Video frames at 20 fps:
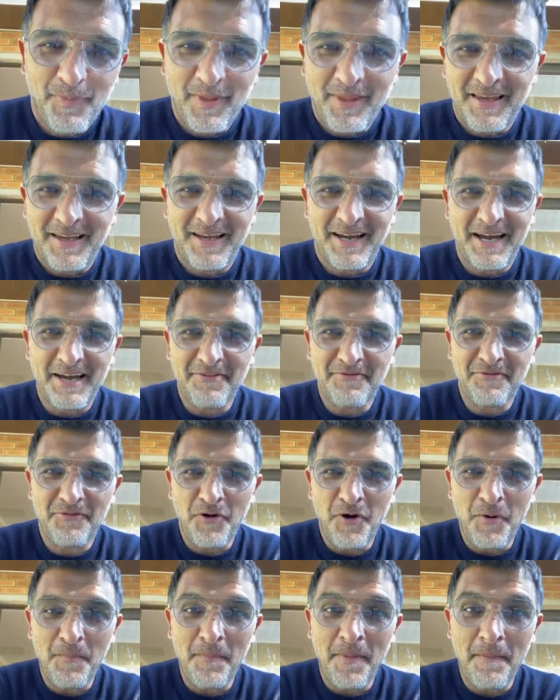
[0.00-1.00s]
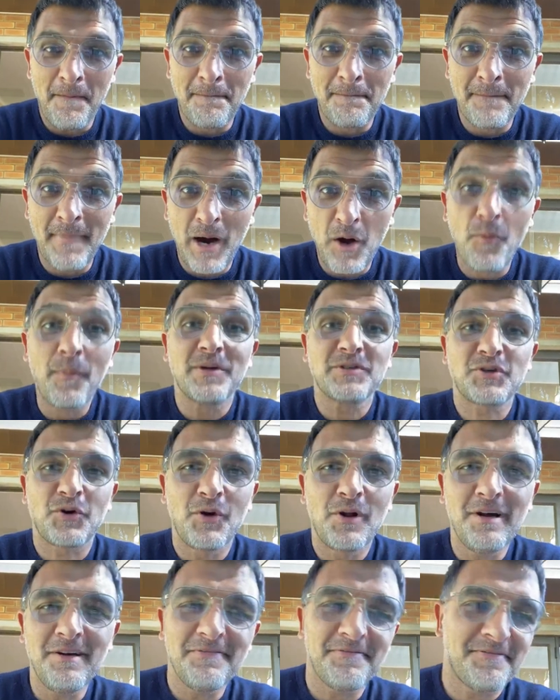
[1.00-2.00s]
Hi from
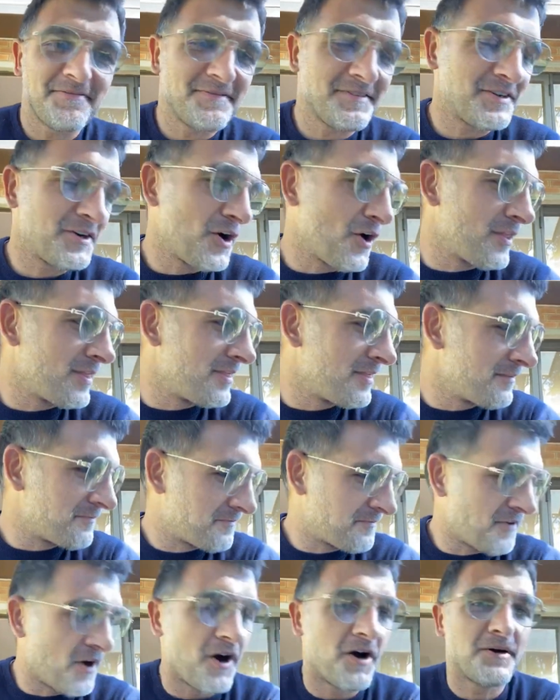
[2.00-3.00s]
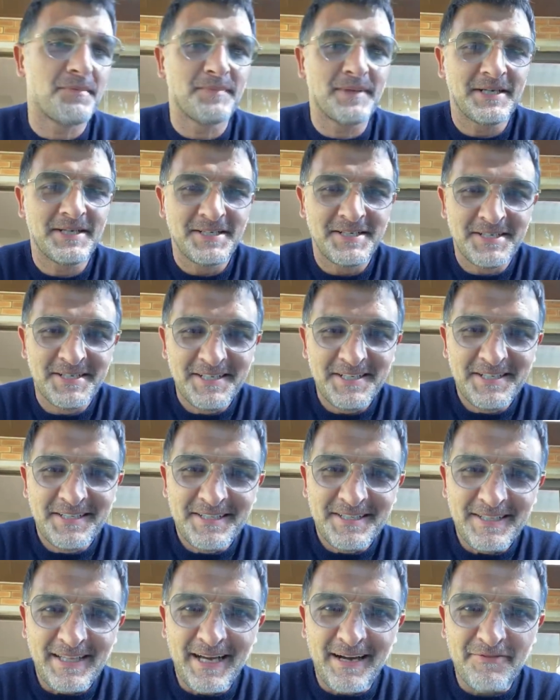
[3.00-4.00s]
Magubuskloof on the farm.
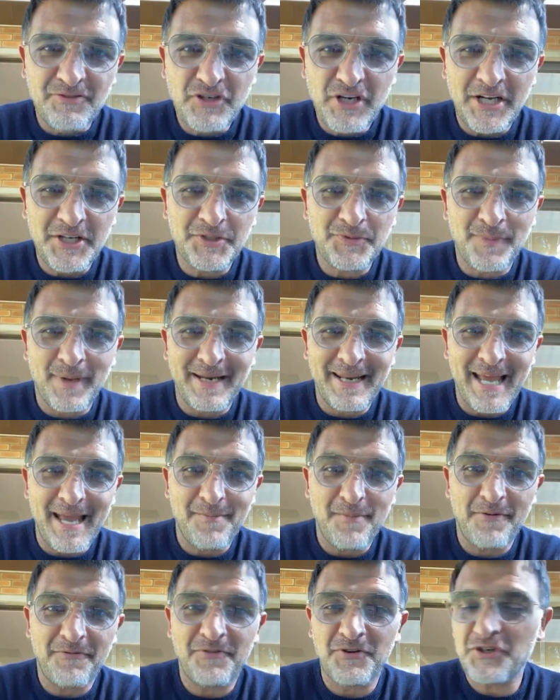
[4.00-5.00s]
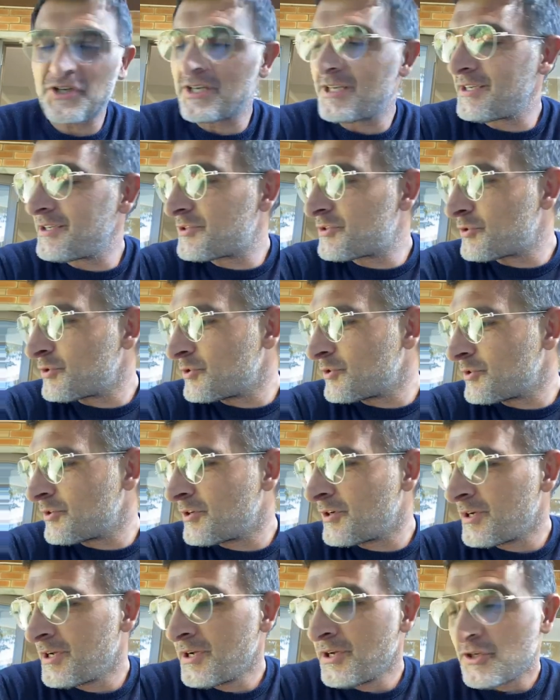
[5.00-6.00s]
Now I've changed my name officially to
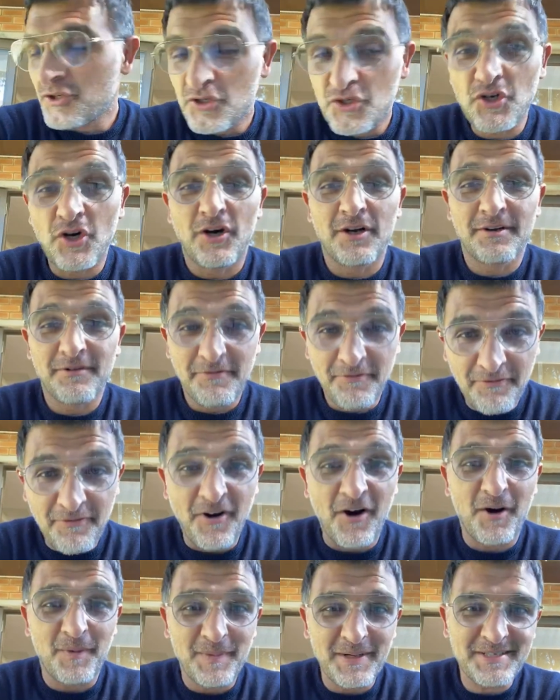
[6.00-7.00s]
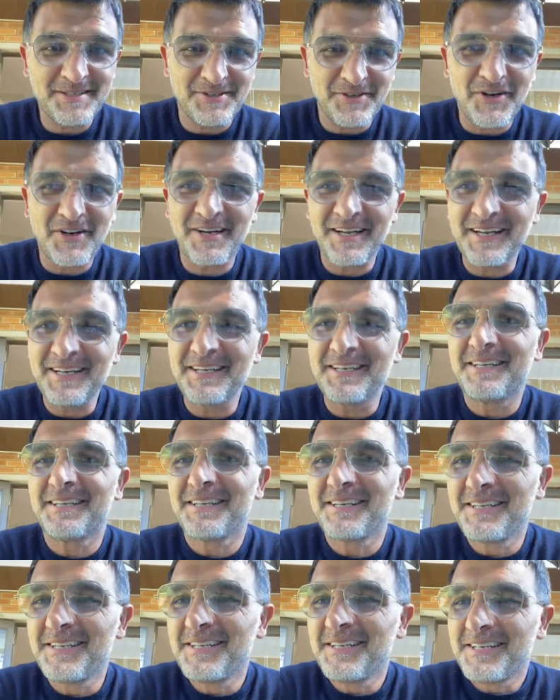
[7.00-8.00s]
John Farmer Sanei,
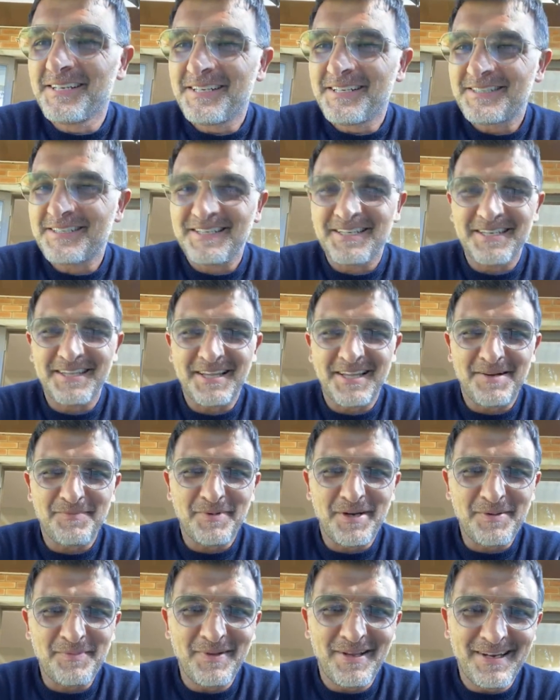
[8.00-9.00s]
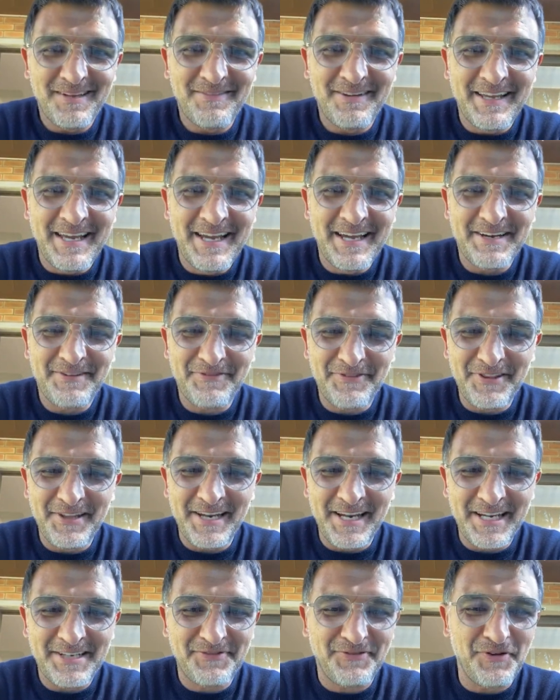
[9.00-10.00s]
seeing that I'm going to be living here for the
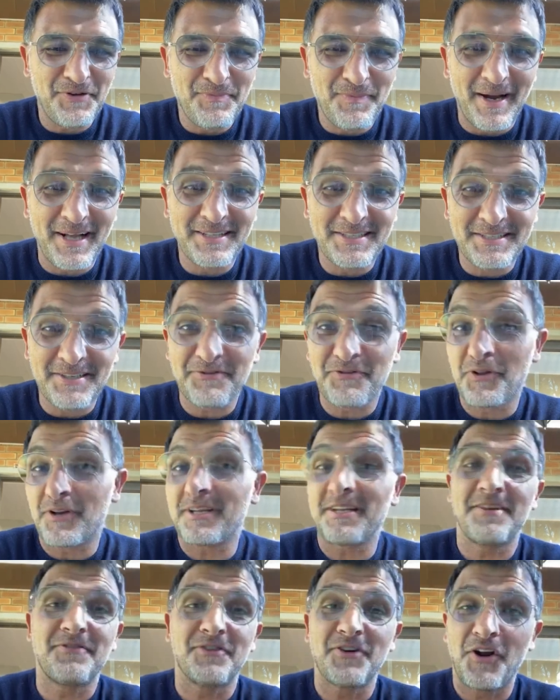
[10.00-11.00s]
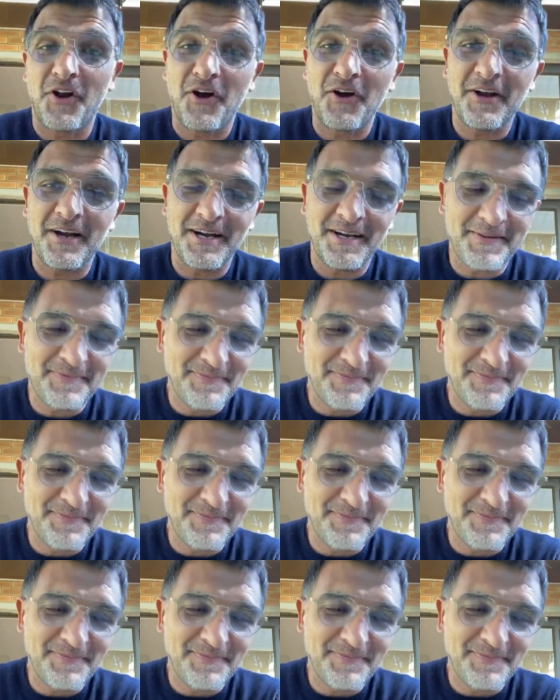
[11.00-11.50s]
next few months, if not even longer.